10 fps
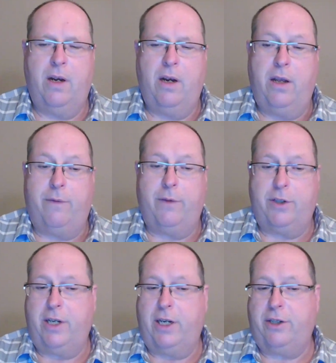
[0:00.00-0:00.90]
The
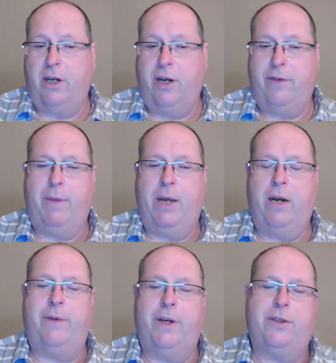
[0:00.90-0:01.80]
first section of the
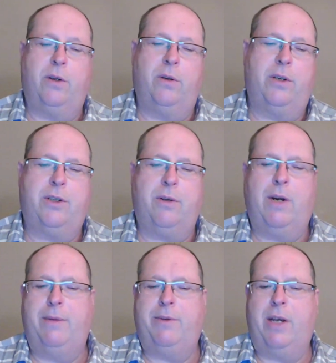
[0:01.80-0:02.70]
manifesto
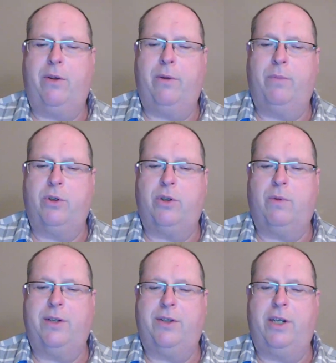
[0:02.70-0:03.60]
describes how the
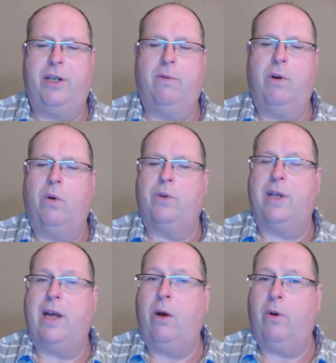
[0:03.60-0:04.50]
bourgeoisie
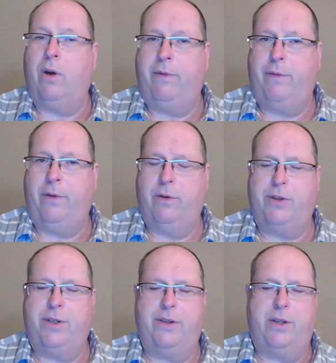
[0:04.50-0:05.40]
grows out of the feudal
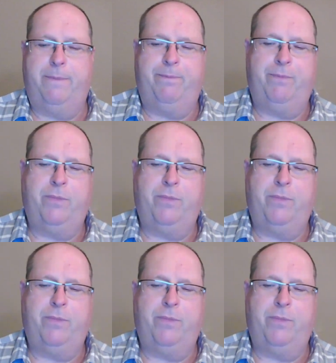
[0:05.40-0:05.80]
system,